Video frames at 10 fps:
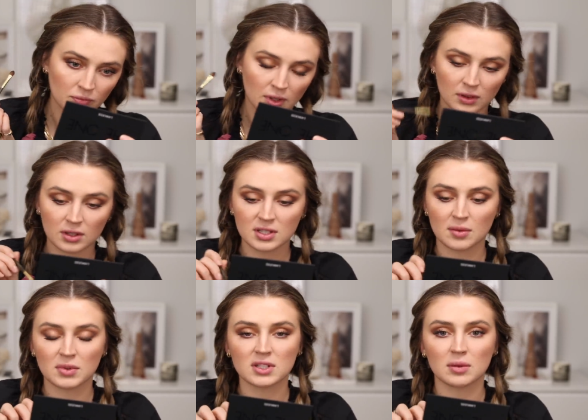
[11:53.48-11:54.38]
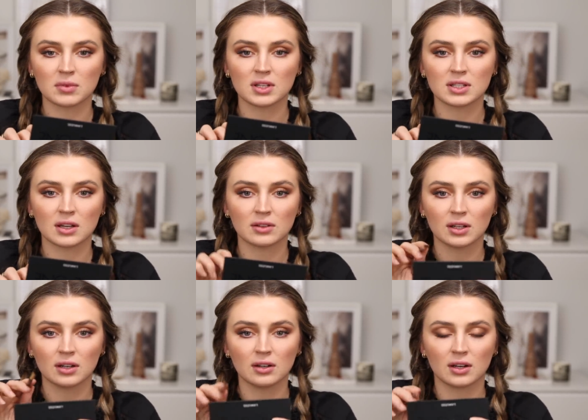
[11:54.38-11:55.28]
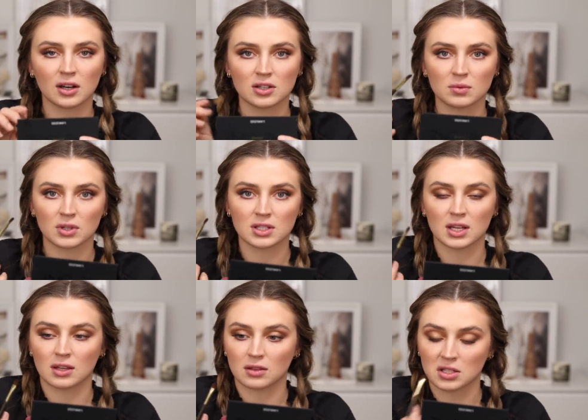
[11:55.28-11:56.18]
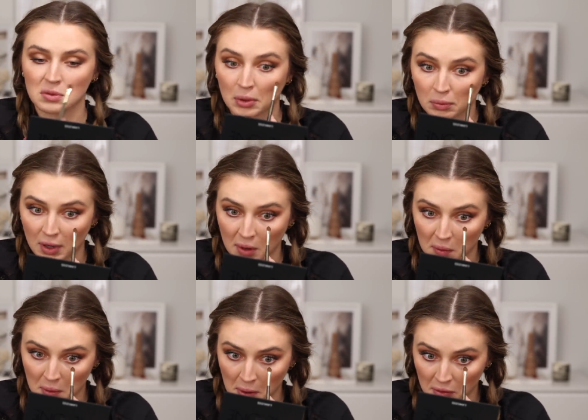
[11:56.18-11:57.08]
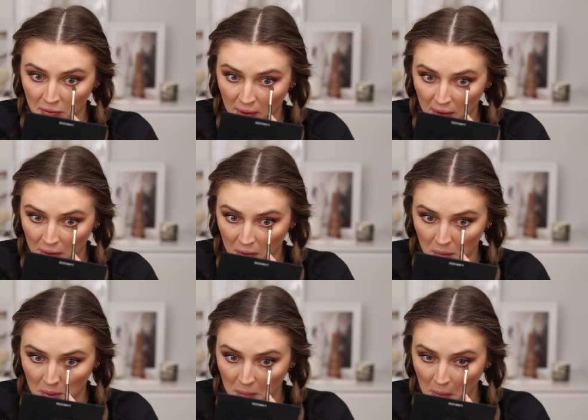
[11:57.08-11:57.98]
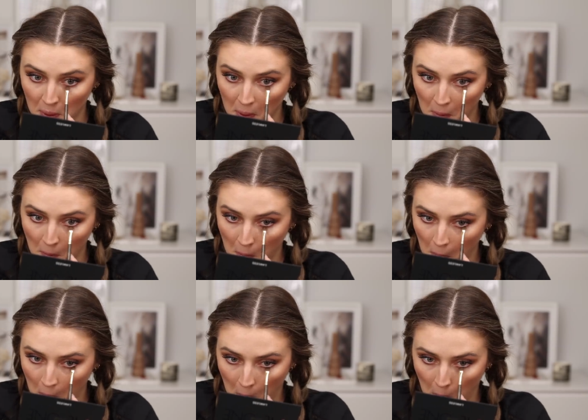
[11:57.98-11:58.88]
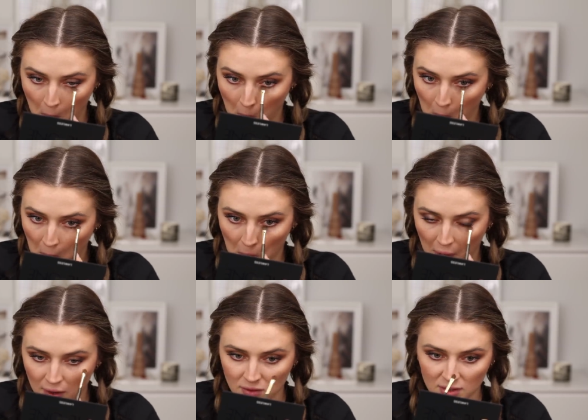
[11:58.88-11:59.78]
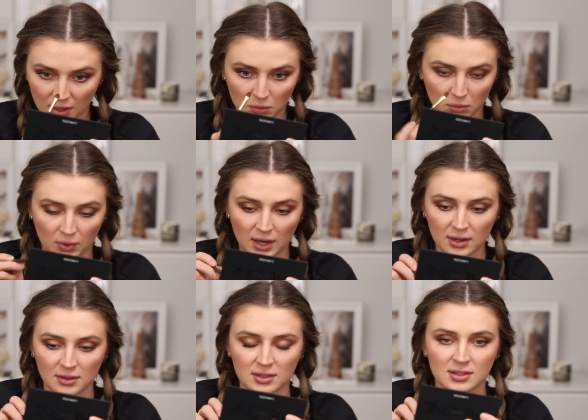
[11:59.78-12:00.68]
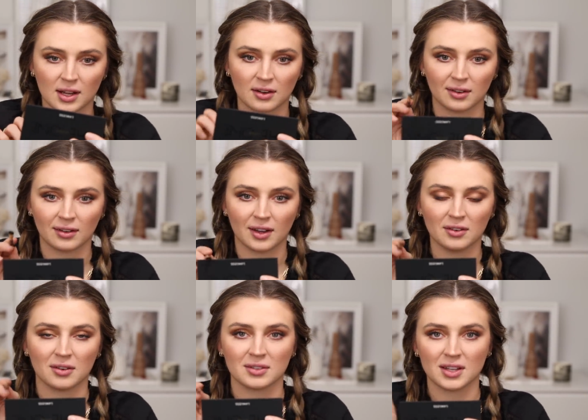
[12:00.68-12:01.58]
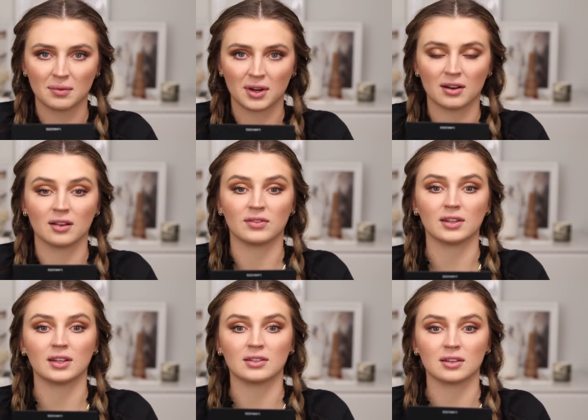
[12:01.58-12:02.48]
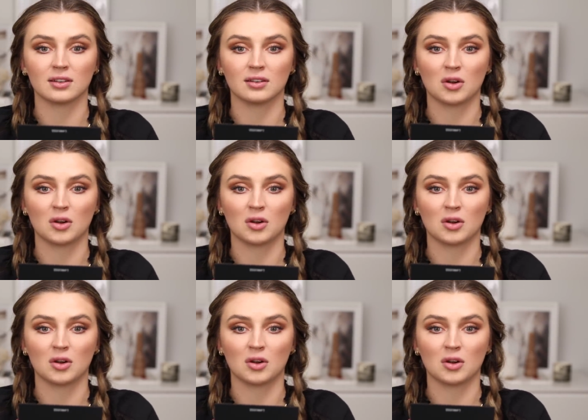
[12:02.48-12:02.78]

a little something something down there and I just want to take the deeper brown and define that a little bit more. Kind of just like right in the center. I don't know, is that weird? I feel like it's gonna